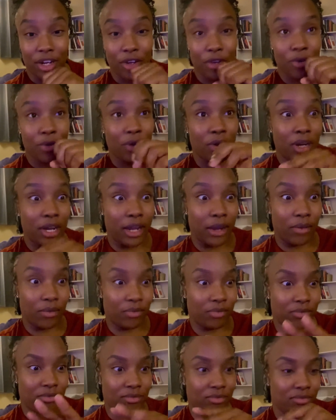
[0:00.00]
You know, like
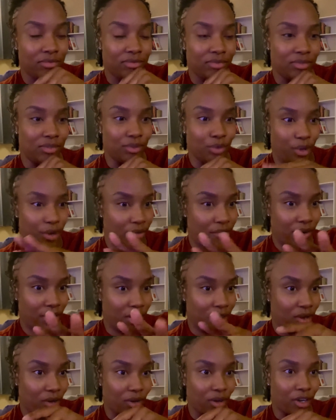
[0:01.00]
you ever
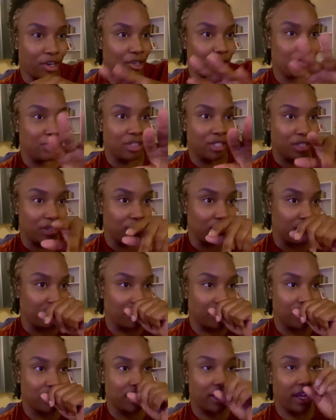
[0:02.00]
go or you see the
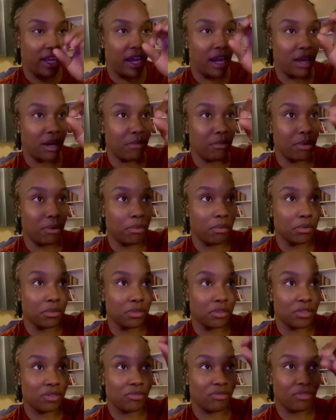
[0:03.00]
fish tank, how the
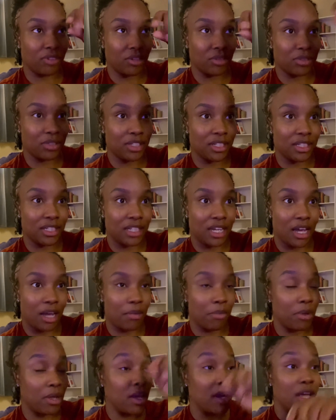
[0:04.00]
bubbles float to the top.
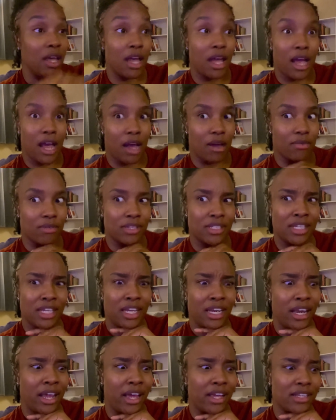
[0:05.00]
I was seeing
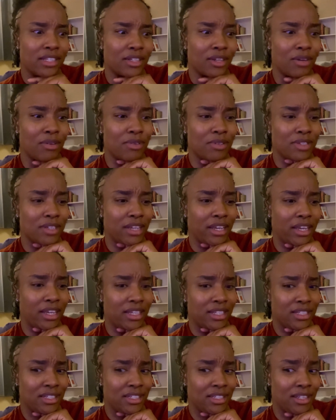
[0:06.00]
that, so I was like,
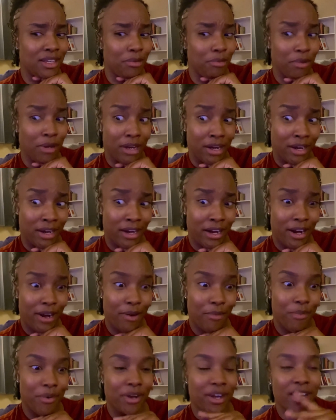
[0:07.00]
is there something under there?
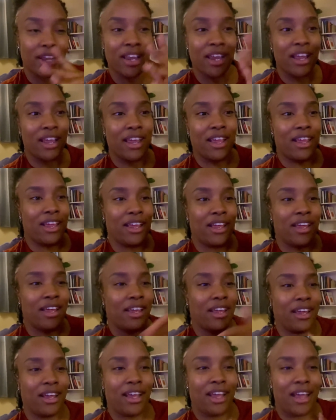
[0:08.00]
But
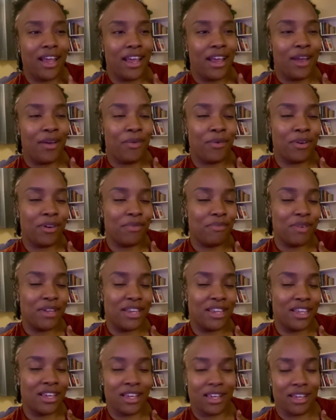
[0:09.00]
I didn't want to be
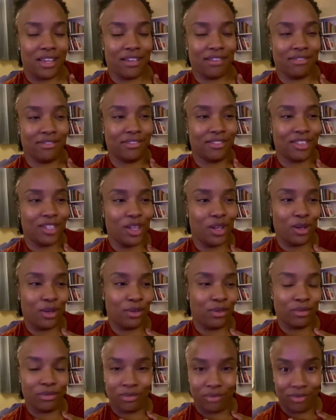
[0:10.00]
looking.
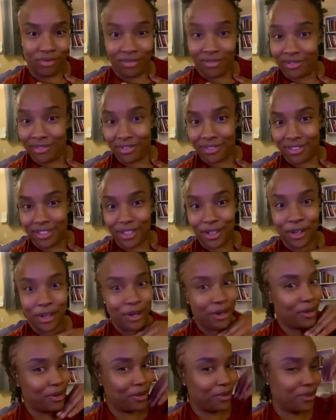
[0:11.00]
So, you
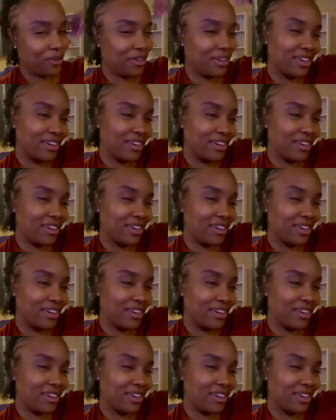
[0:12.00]
know.